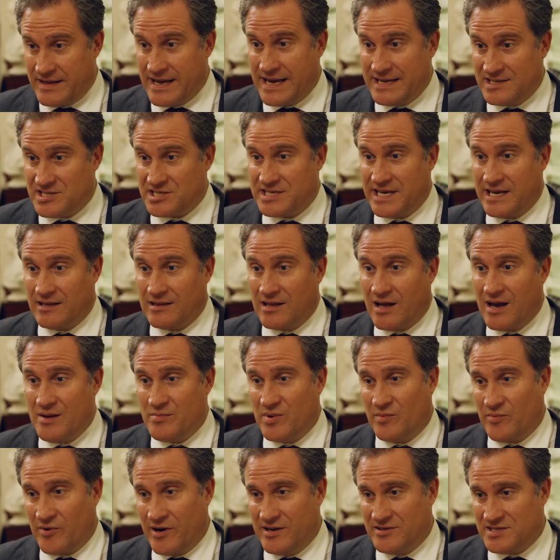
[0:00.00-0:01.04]
the HDL
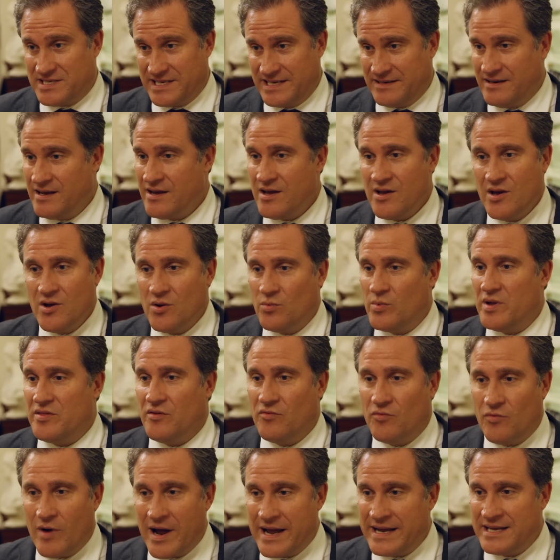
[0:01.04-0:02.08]
lipoprotein with a
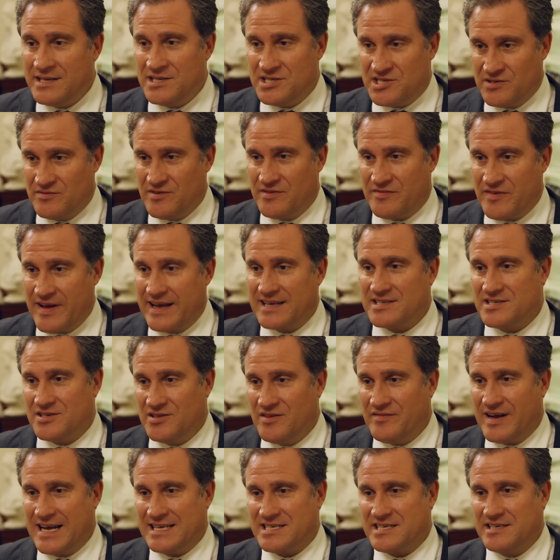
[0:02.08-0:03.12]
range of effects on
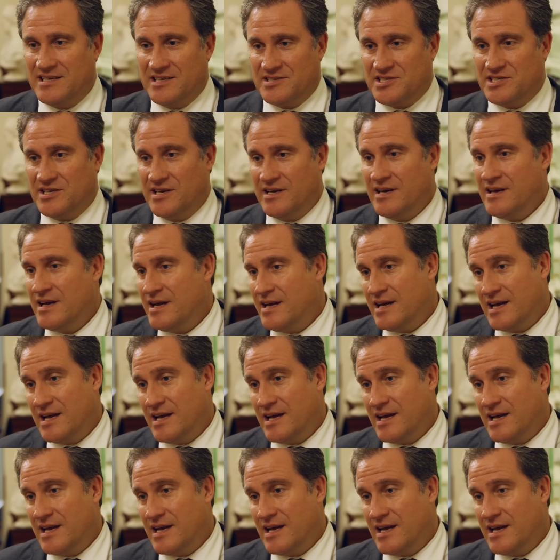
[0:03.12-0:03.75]
the vasculature.